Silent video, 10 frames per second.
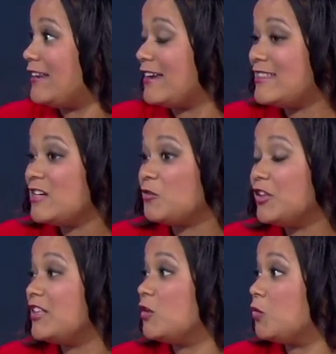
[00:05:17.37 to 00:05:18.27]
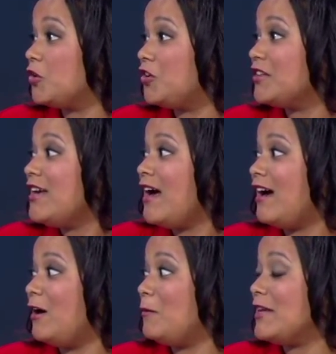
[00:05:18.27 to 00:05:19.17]
And I think really the world
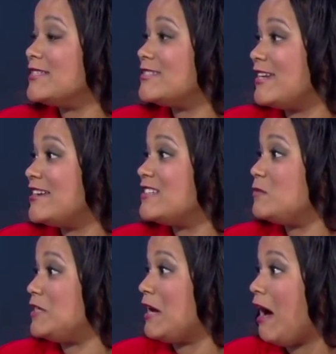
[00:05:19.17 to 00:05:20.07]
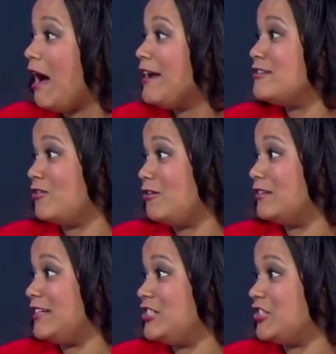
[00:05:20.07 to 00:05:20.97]
um, is standing behind all
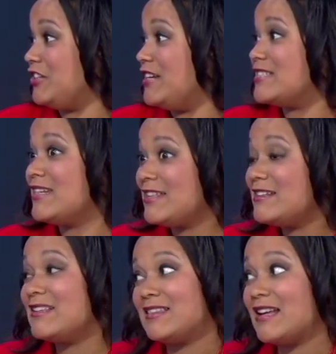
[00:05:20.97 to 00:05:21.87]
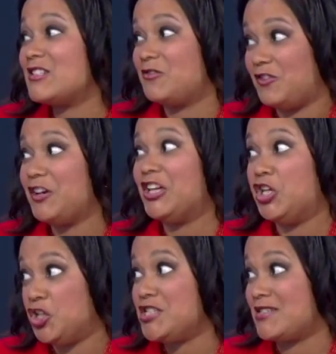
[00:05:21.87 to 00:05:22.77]
Nigerians, and I think that that's a very
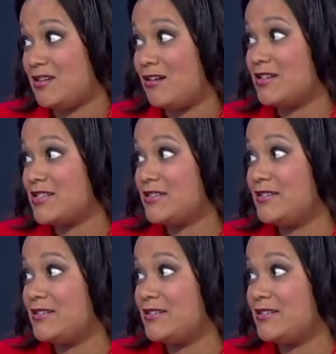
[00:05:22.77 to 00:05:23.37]
good start.